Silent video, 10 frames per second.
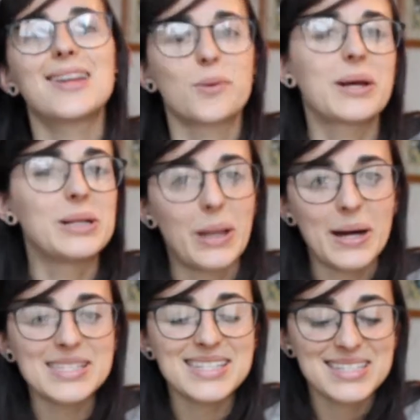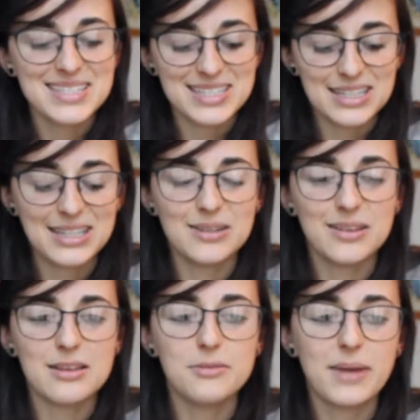weight a lot, you know,
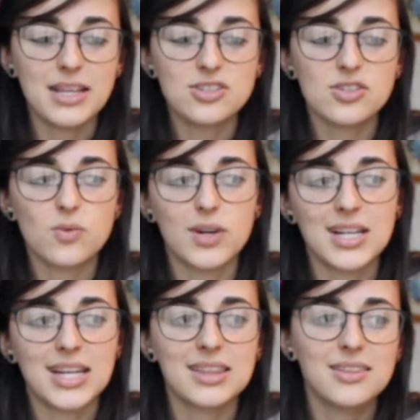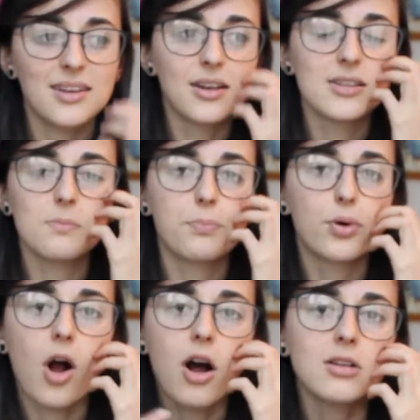you might just want to get the
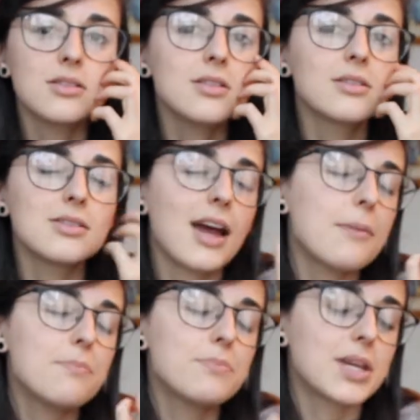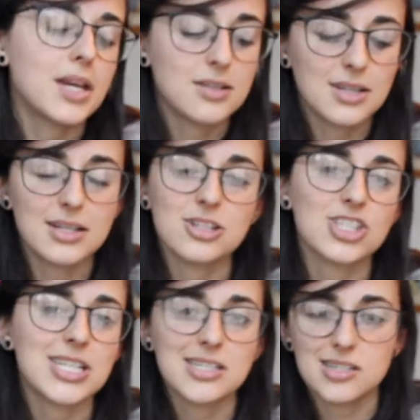pronged type because then it's
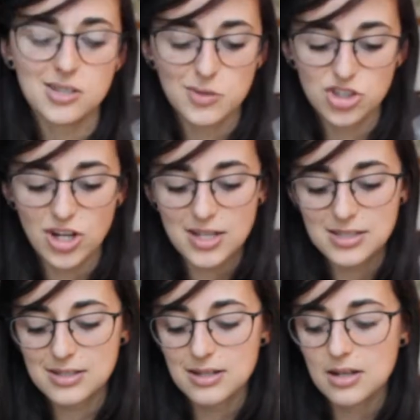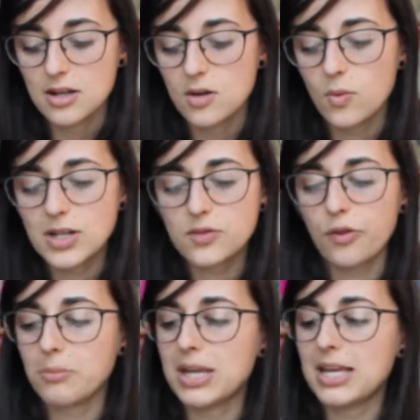just easy to adjust. Whereas
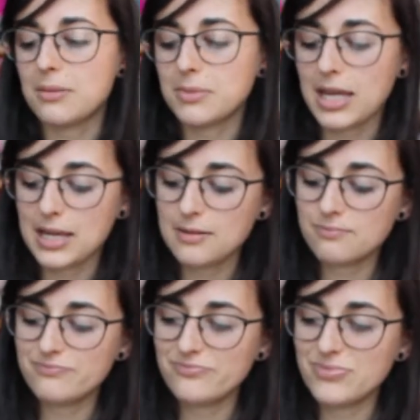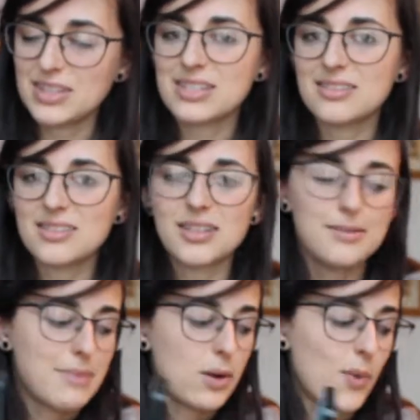for me, I'm like,
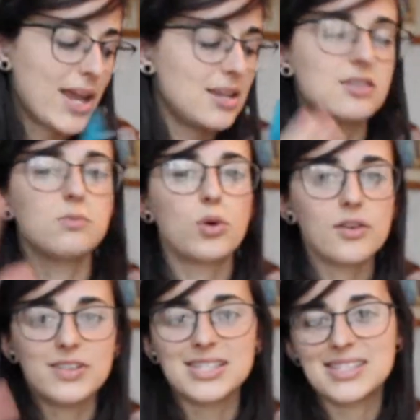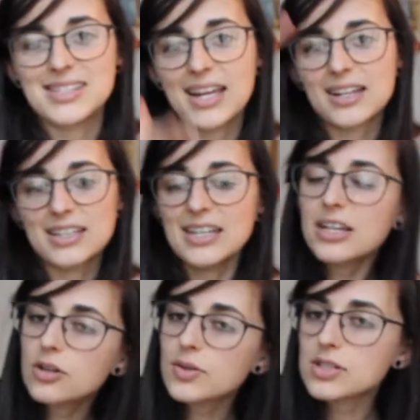my weight is more of a steadily
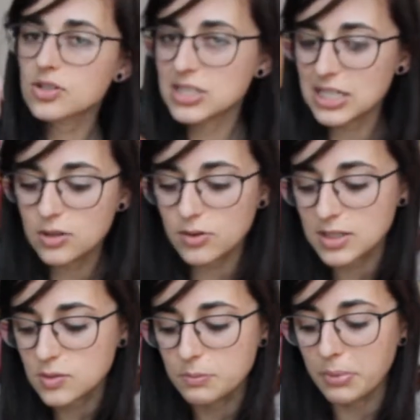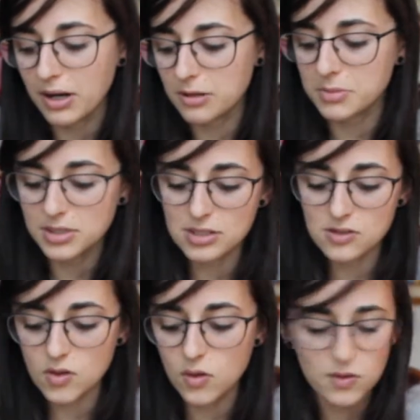increase or decrease with bodybuilding,
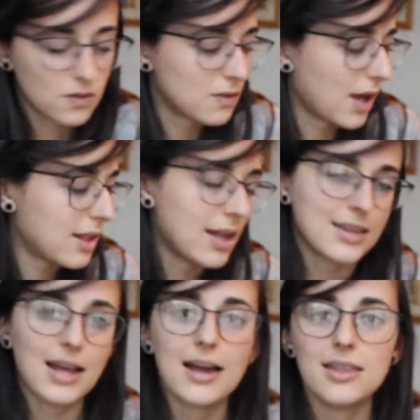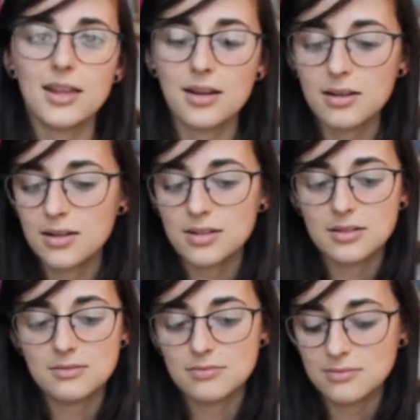so it's, I like that. And
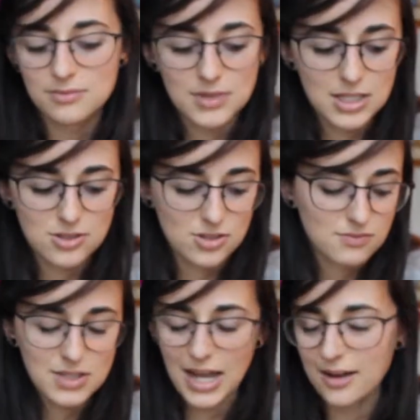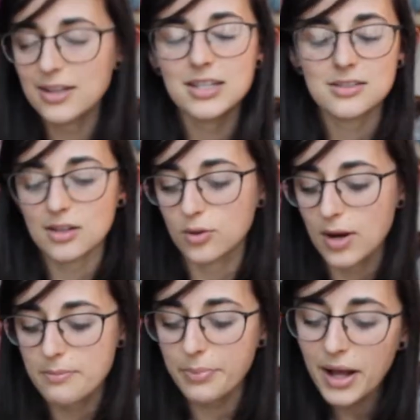then it just, yeah, it's a
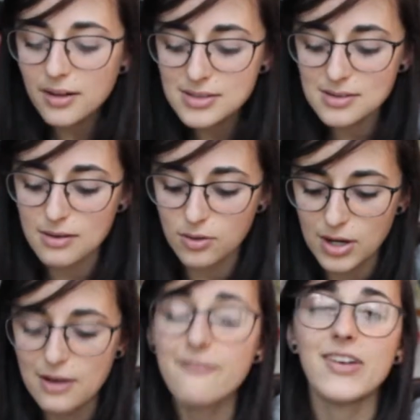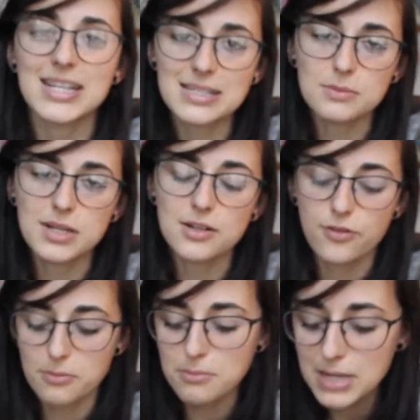great belt, great investment
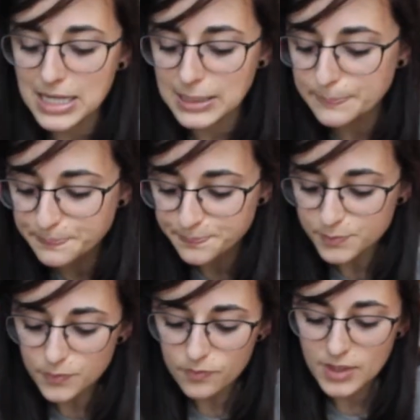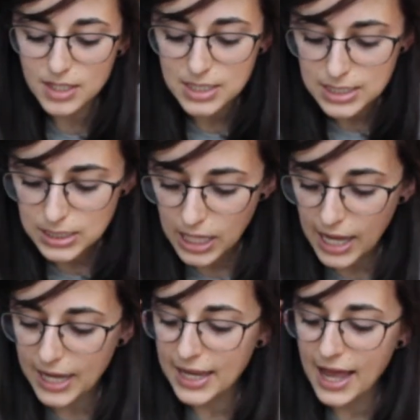for me.
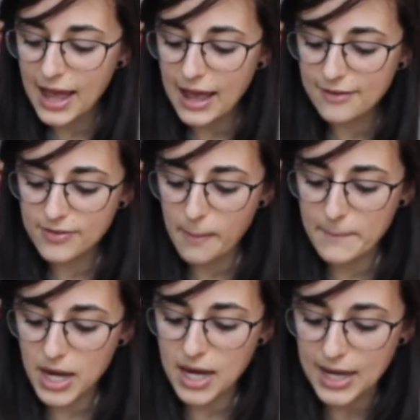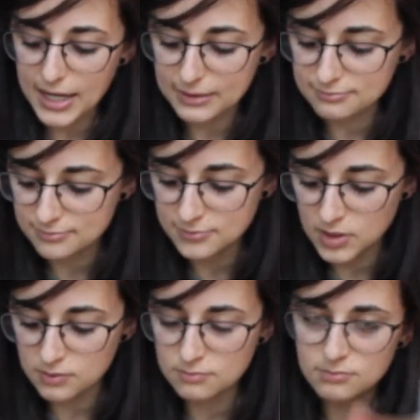I have my
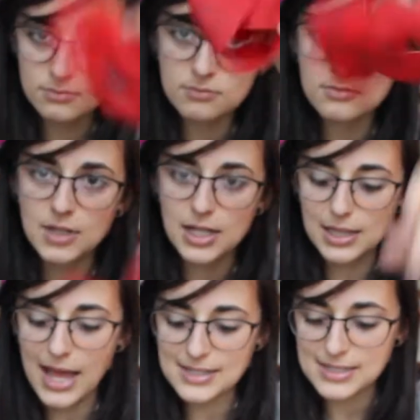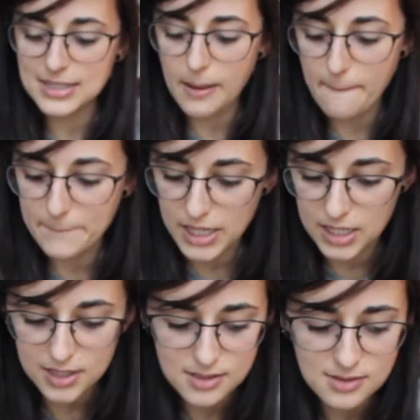elastic
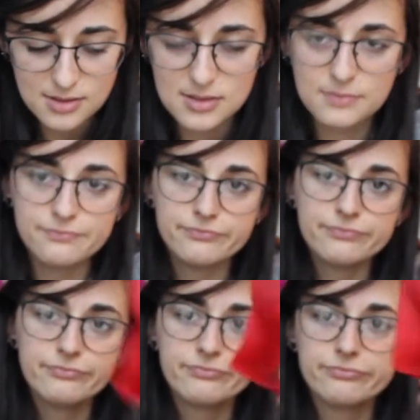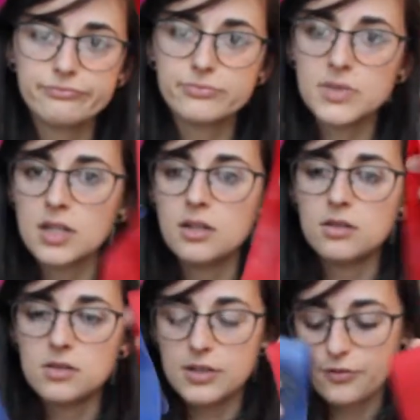bands,
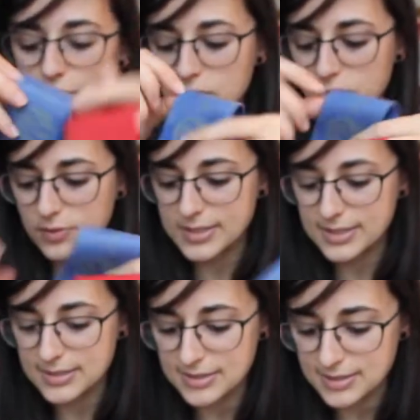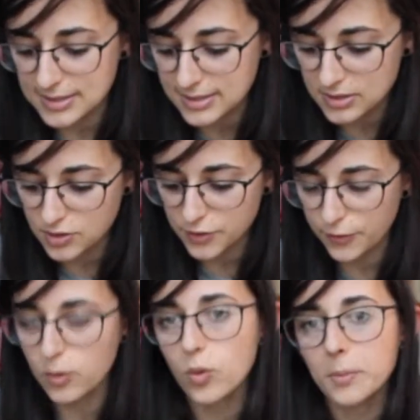different resistances, good
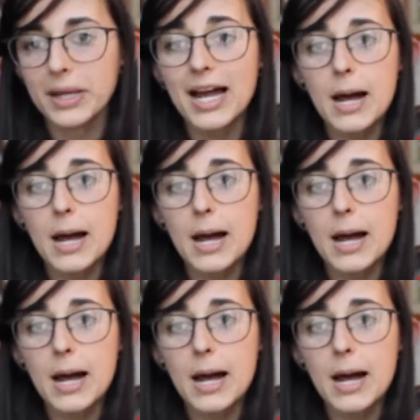for warming